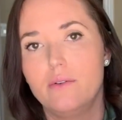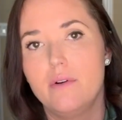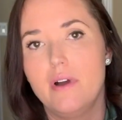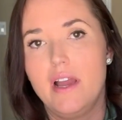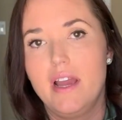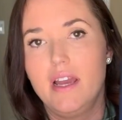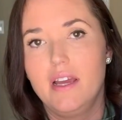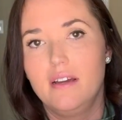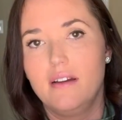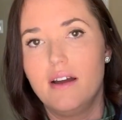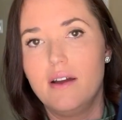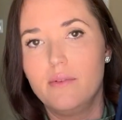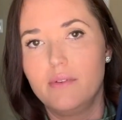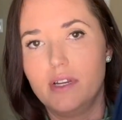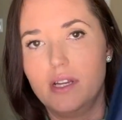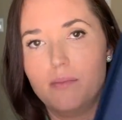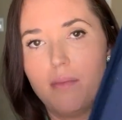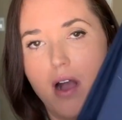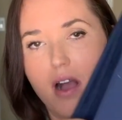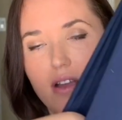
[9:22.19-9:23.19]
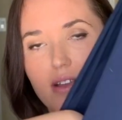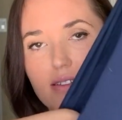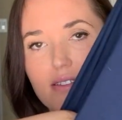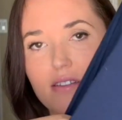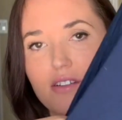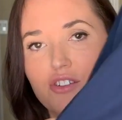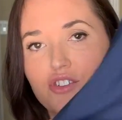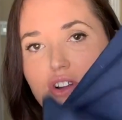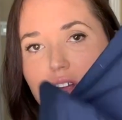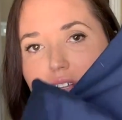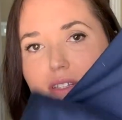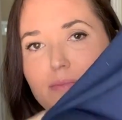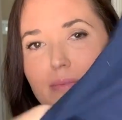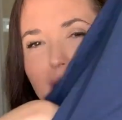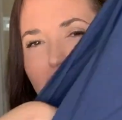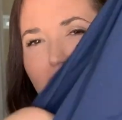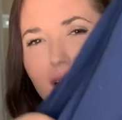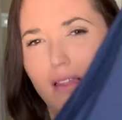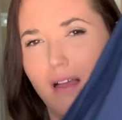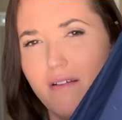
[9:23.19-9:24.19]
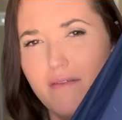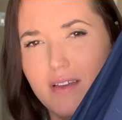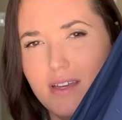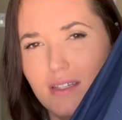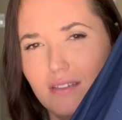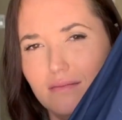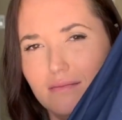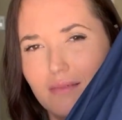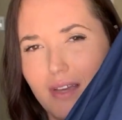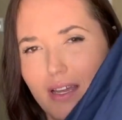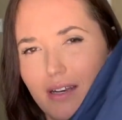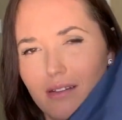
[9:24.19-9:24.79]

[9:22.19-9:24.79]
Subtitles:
why I would need pockets in a dress, but I love it. I